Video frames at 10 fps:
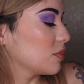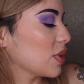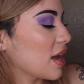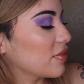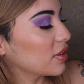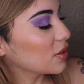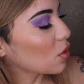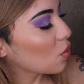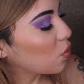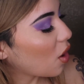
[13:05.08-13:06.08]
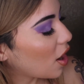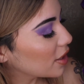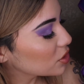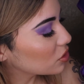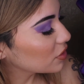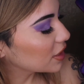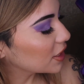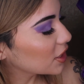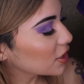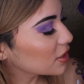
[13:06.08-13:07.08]
We have a little wand over
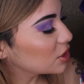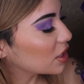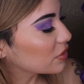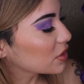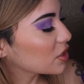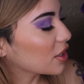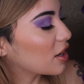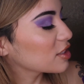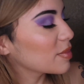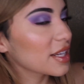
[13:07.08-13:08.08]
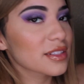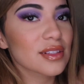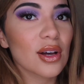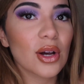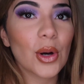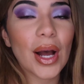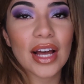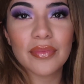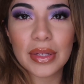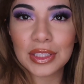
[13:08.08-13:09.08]
here, the Jeffree Star Cosmetics logo. I
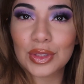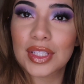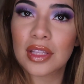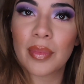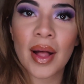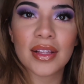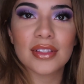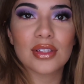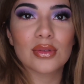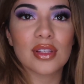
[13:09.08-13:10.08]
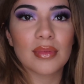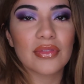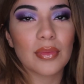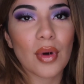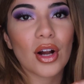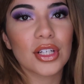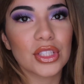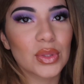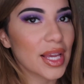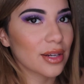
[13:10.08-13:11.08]
have been using the palette, so some of them
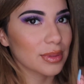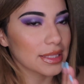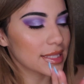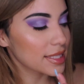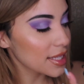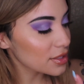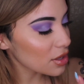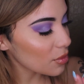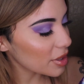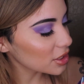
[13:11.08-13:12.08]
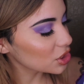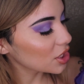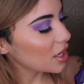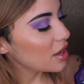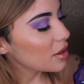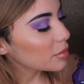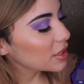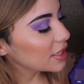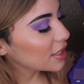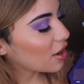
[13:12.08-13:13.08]
you can't really see so much.
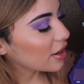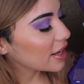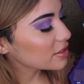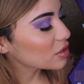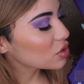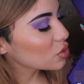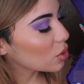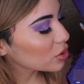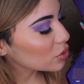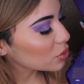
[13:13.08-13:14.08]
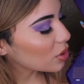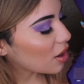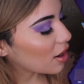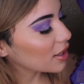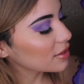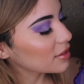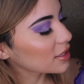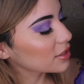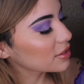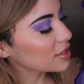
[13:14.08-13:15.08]
Bleeding Heart has a sword through a heart
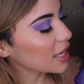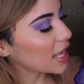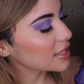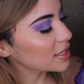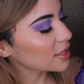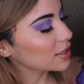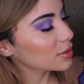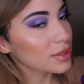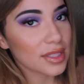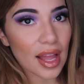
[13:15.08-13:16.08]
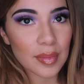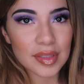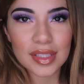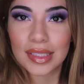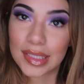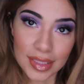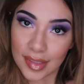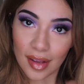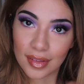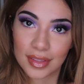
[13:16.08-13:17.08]
that looks like it has like little diamonds. The
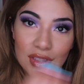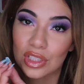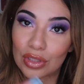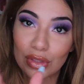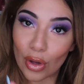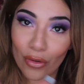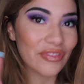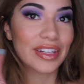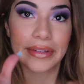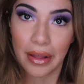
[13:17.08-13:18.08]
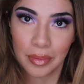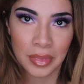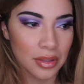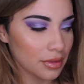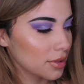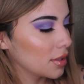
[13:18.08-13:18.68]
detailing is just so phenomenal.